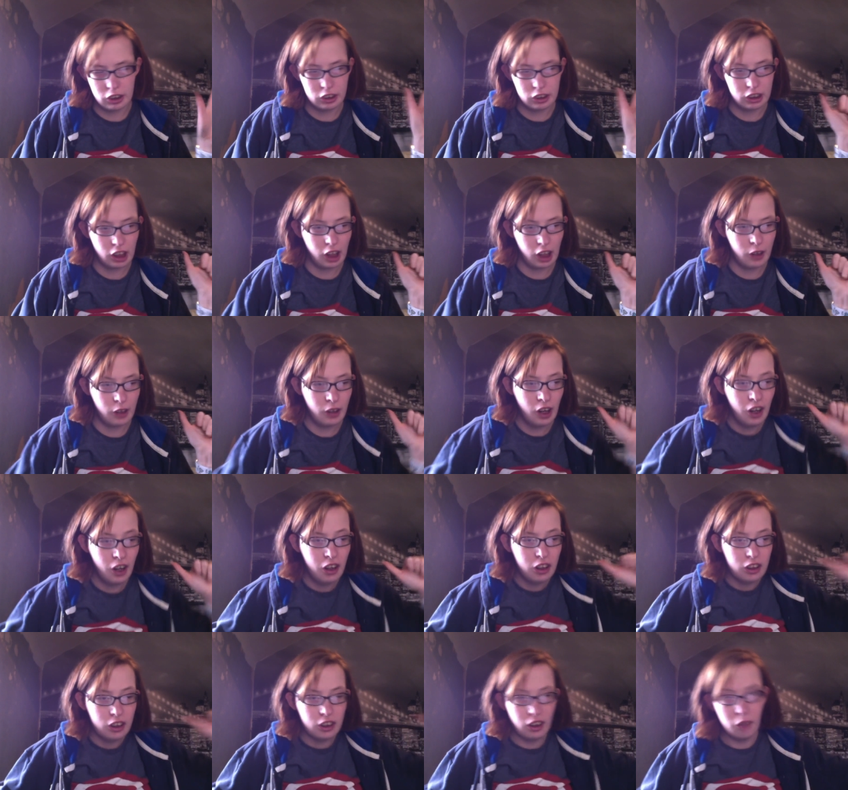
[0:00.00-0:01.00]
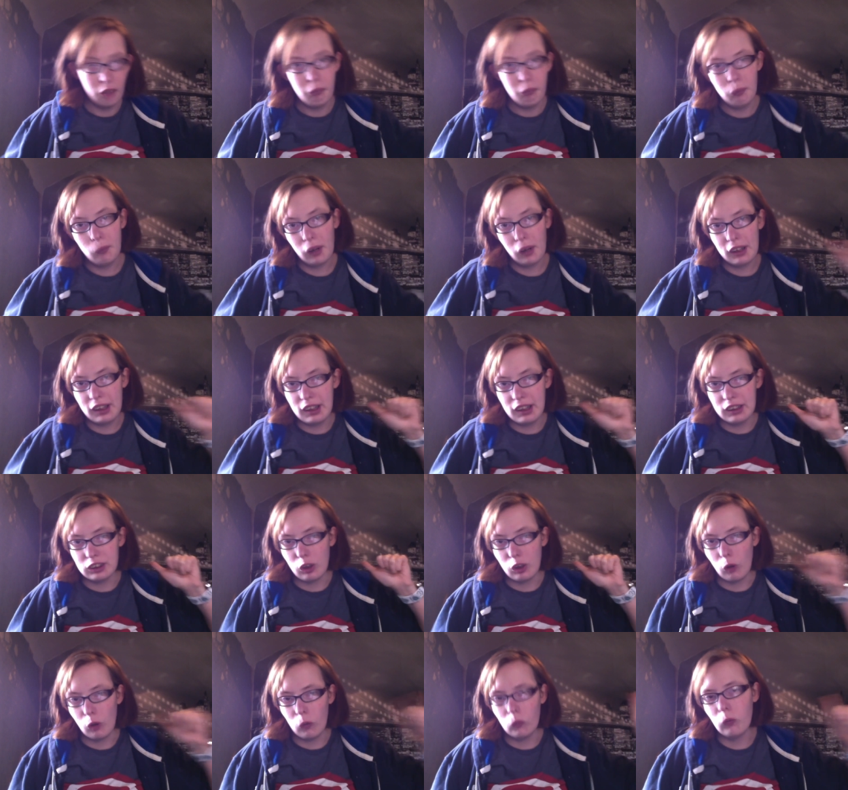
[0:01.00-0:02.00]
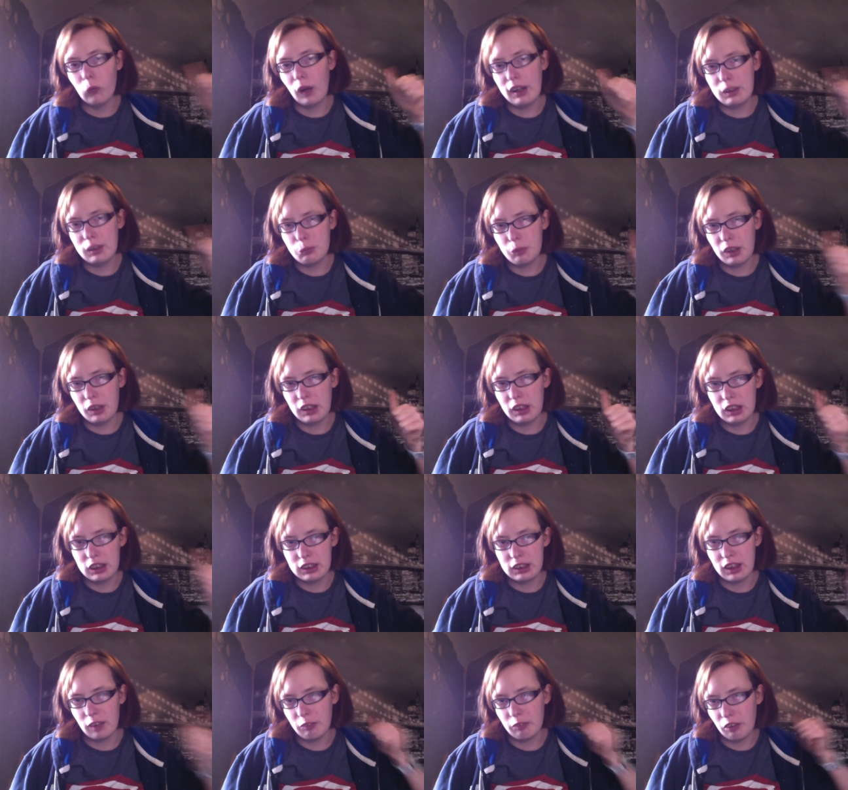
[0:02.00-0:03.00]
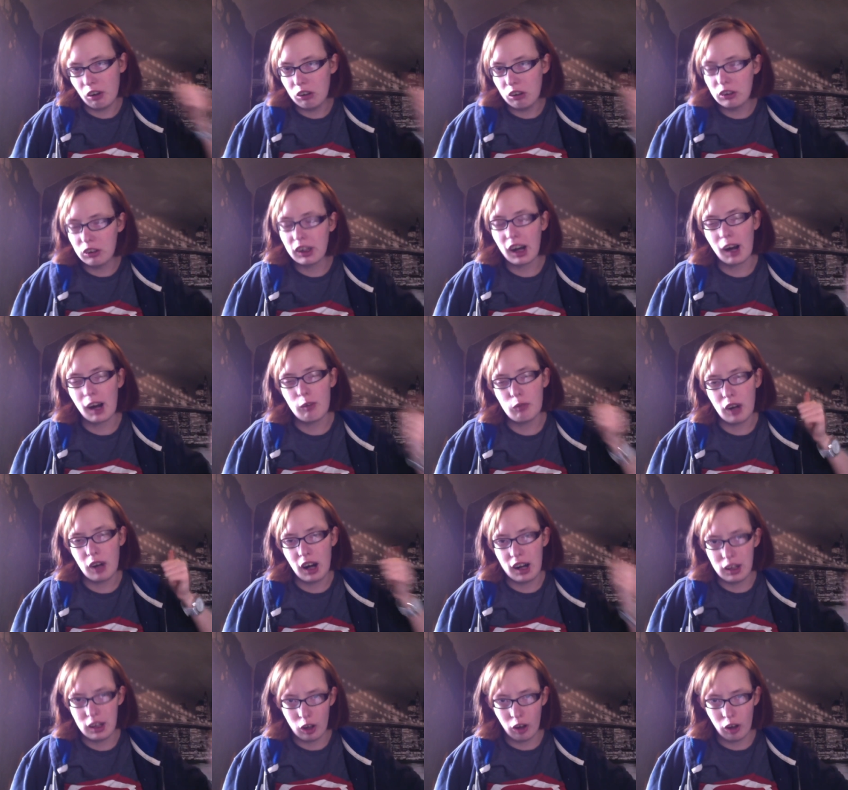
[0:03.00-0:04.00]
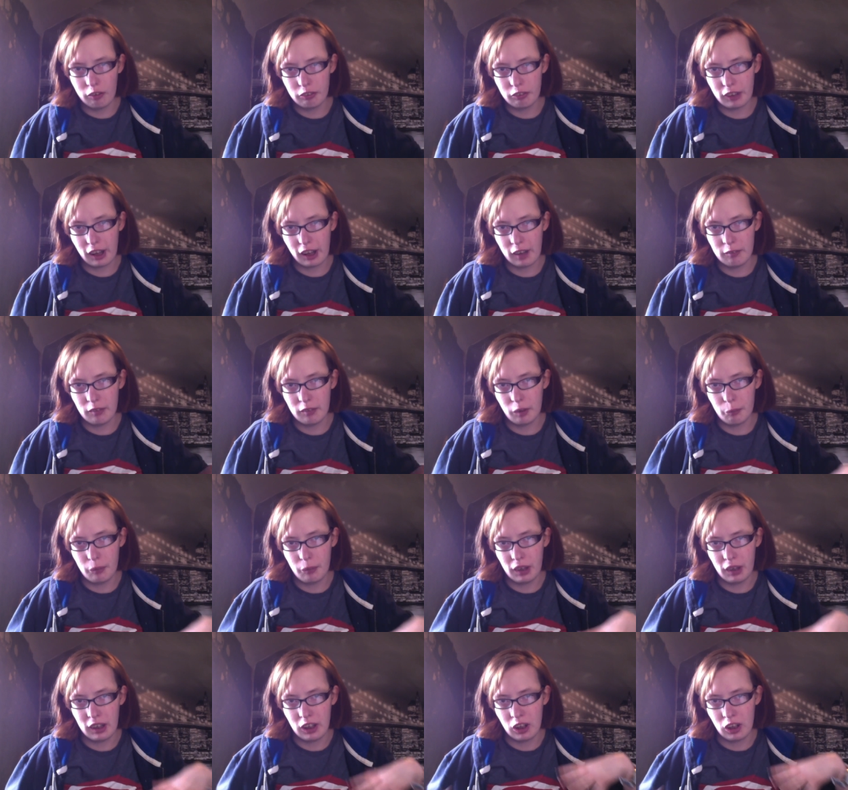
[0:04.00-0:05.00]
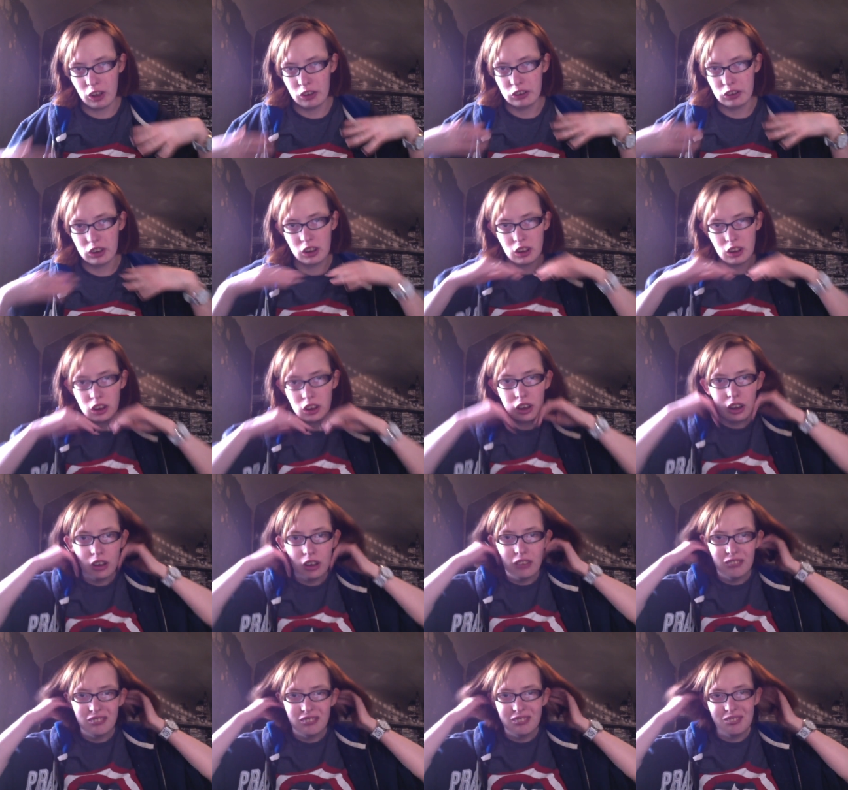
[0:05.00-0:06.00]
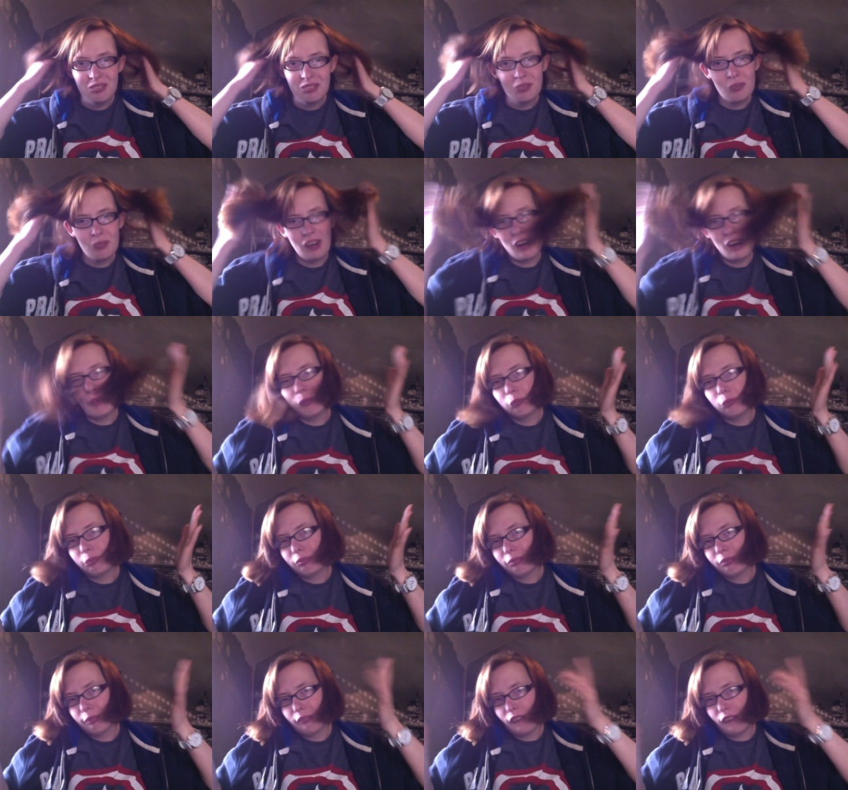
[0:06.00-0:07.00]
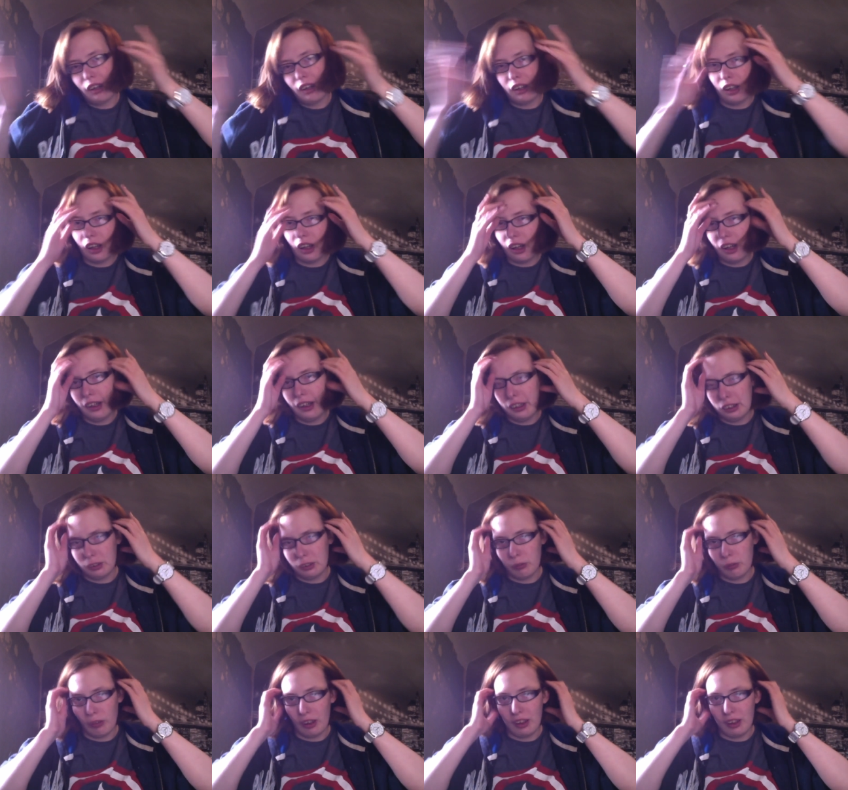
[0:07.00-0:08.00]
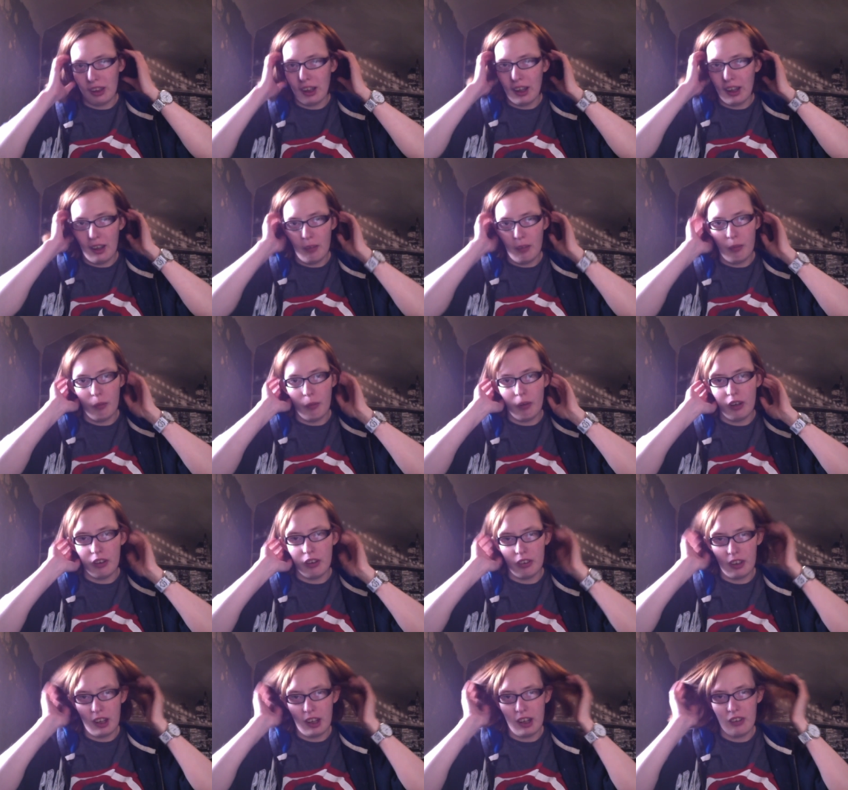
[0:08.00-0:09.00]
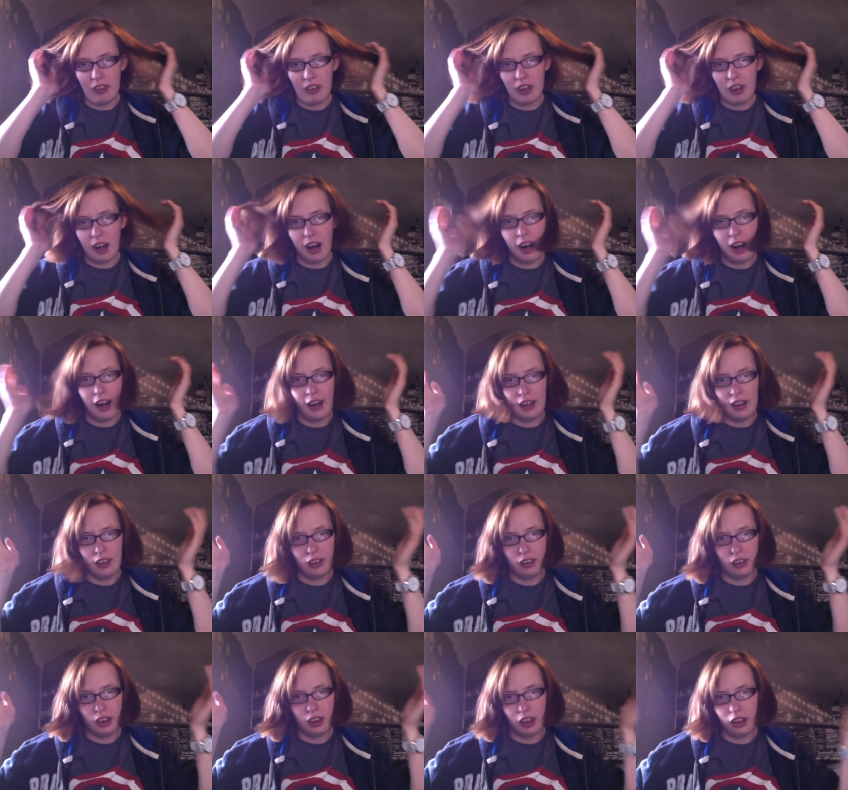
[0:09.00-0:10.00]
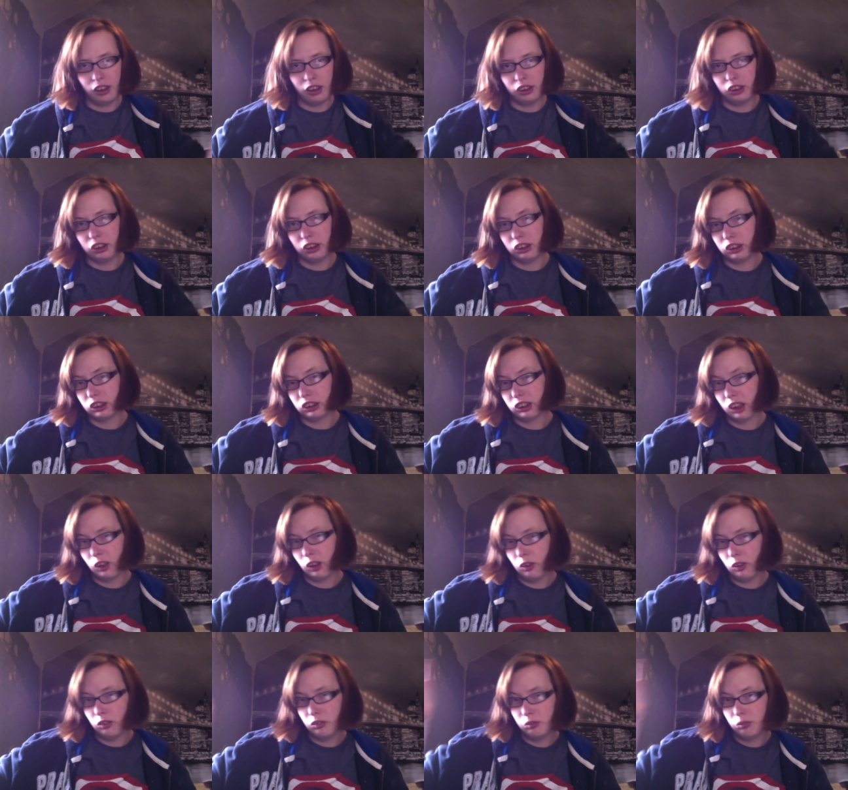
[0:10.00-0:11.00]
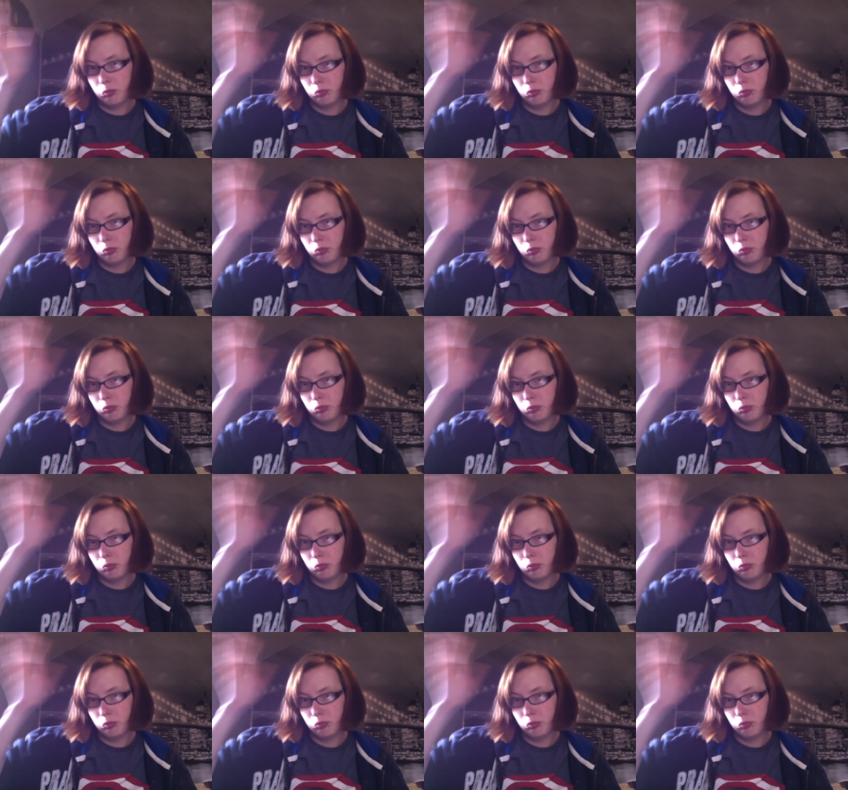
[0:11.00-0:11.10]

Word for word: So, number one is always be yourself on camera and off camera because, well, it's one that everyone says and it's just so